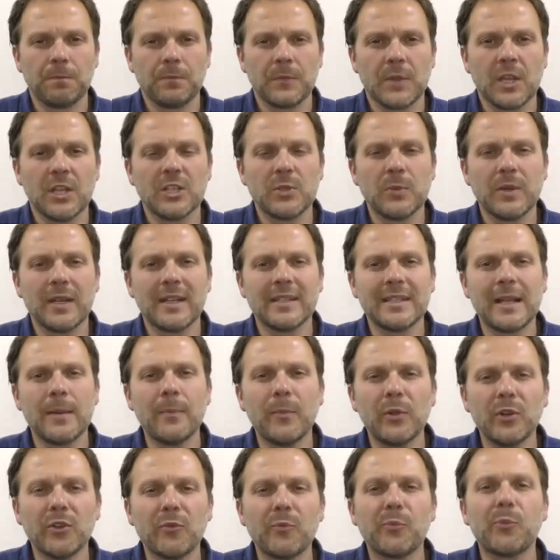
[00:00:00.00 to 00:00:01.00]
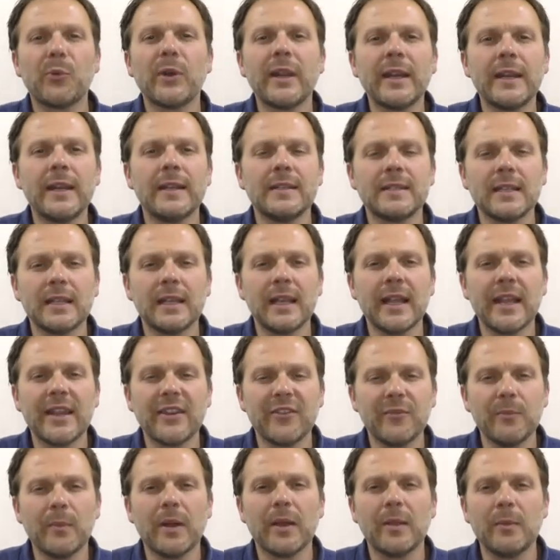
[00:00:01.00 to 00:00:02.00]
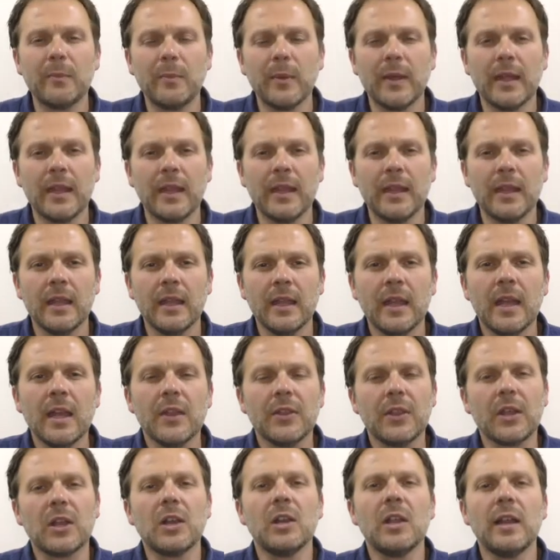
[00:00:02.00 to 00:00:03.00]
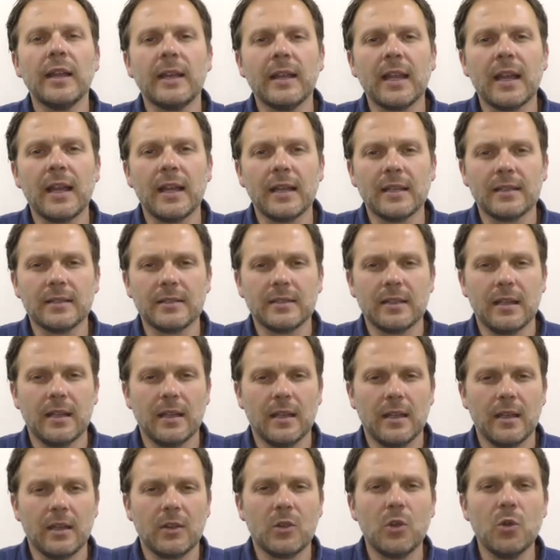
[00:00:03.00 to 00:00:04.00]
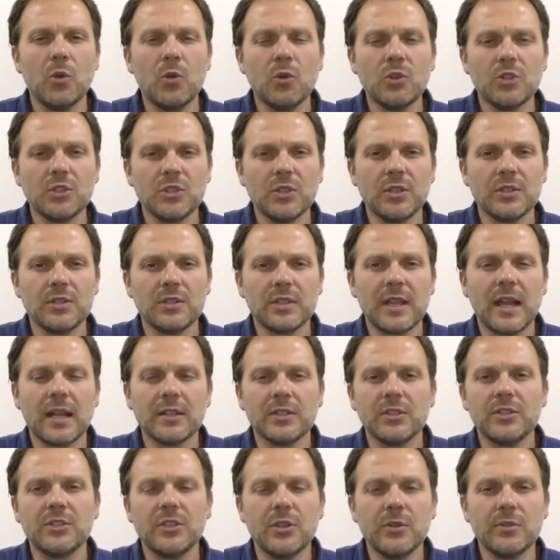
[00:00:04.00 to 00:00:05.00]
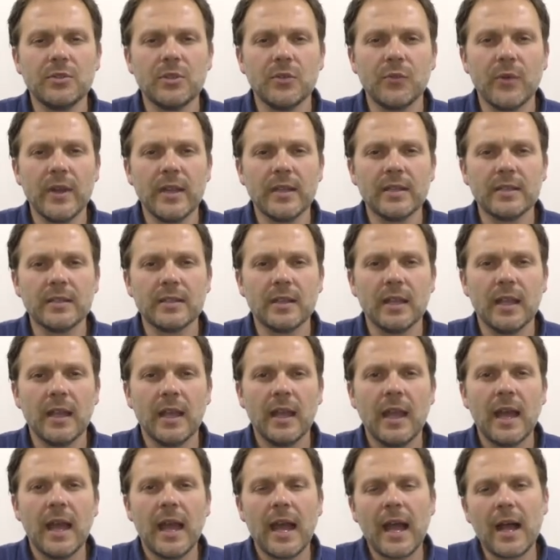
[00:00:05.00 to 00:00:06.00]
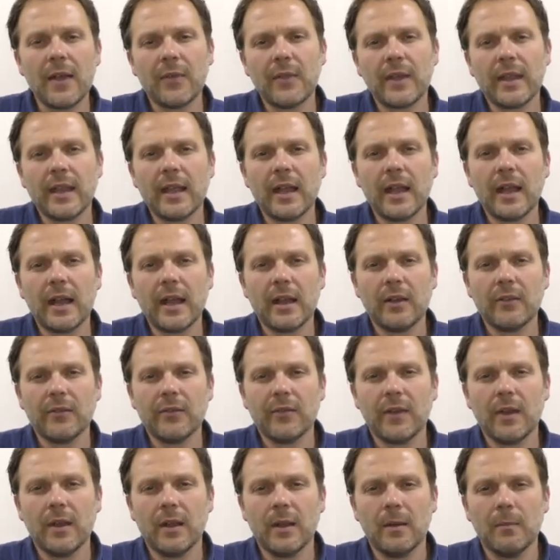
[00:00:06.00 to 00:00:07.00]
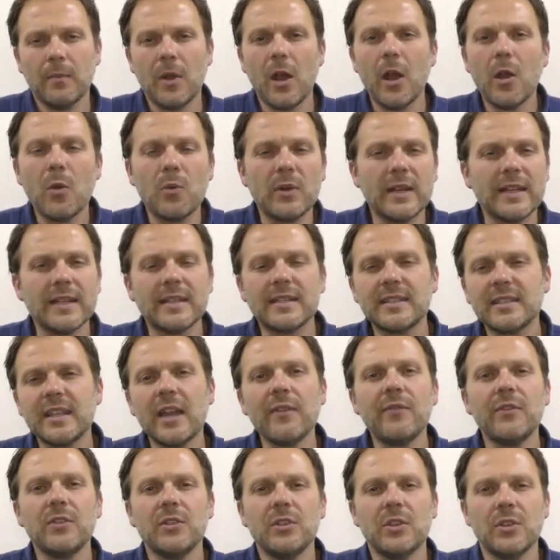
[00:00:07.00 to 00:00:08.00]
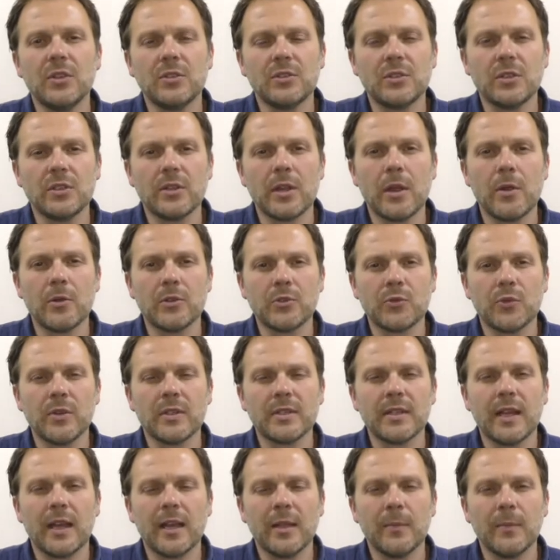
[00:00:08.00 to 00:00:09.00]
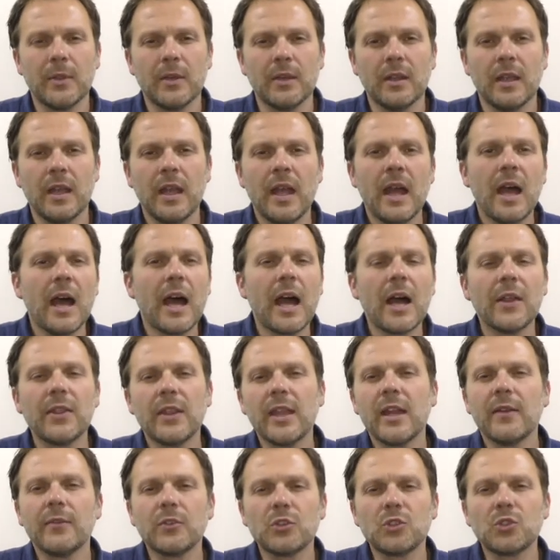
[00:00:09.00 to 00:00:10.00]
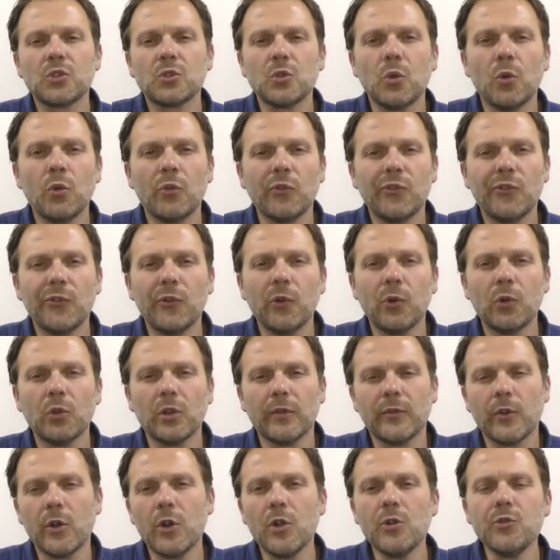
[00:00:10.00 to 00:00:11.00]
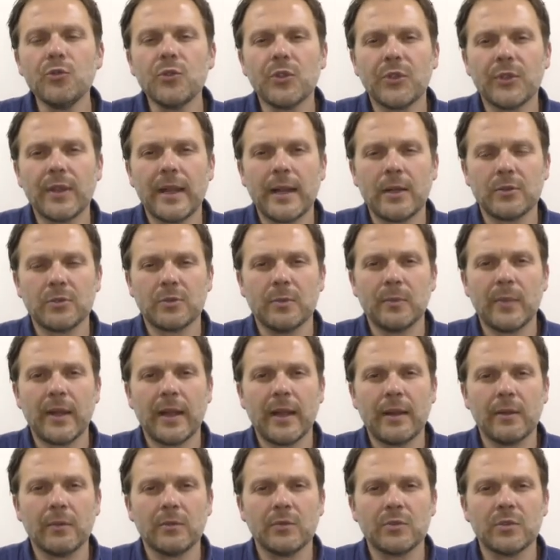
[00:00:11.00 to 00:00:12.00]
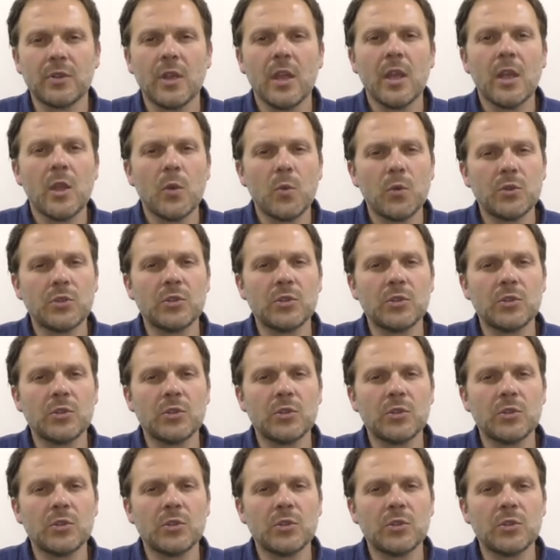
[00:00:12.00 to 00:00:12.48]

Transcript: So an example of bringing it to life might be the client has a cautious attitude to risk and they have only 7 years to go to retirement and they have a shortfall of £100,000, which is